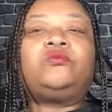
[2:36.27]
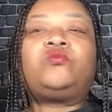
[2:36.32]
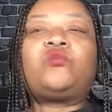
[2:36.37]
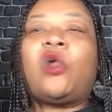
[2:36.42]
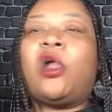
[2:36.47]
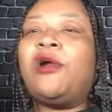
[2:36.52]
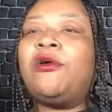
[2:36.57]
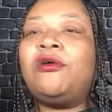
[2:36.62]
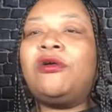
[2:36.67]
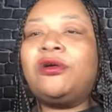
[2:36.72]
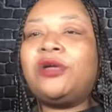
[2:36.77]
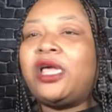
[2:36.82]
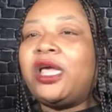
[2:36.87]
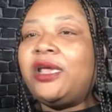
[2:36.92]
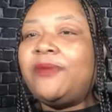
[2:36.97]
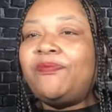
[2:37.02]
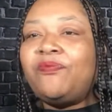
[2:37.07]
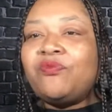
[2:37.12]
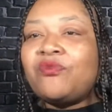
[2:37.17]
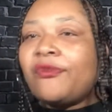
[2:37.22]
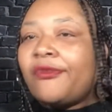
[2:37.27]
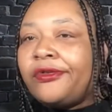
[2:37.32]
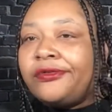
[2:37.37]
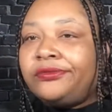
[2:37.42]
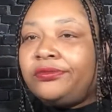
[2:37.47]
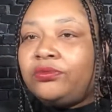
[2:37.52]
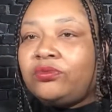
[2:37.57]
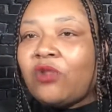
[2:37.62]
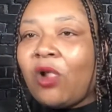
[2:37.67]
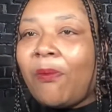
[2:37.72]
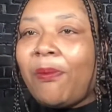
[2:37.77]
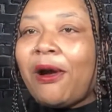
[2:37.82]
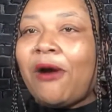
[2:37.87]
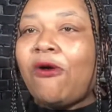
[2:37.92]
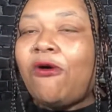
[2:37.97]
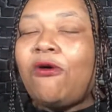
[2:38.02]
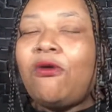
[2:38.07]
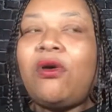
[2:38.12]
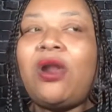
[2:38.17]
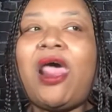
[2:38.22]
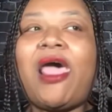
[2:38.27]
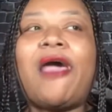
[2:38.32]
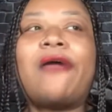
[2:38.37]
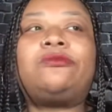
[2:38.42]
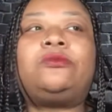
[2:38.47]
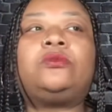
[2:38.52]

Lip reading: And Earth ain't about all that.